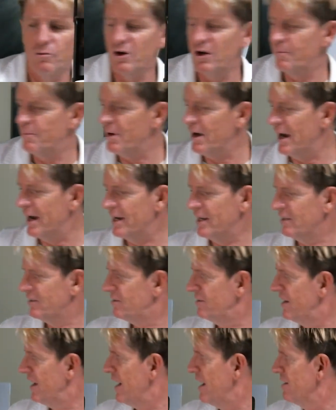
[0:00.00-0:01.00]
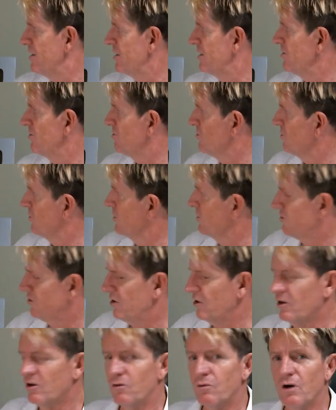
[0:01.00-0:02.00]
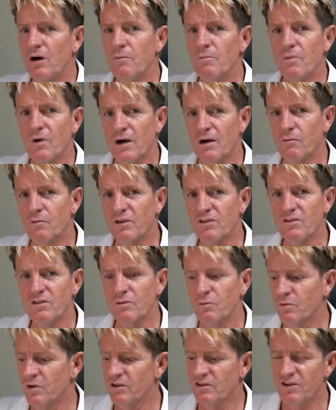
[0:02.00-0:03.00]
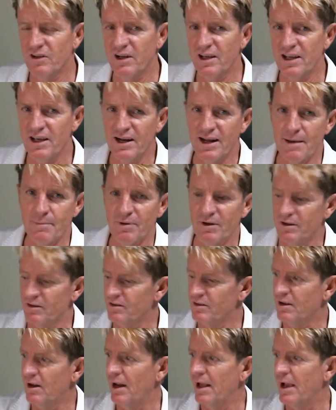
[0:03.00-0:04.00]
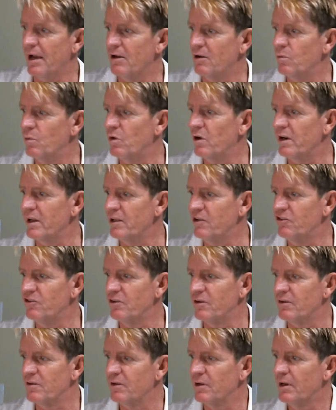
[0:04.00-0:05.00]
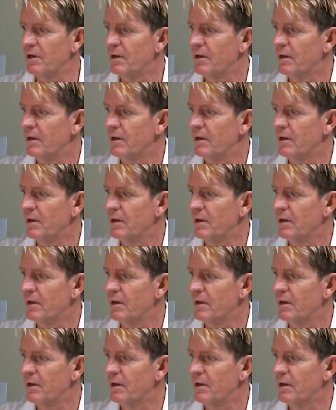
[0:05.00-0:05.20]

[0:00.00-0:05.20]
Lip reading: my paintings now, you can sort of tell what's an Ianapolis cloud and what isn't.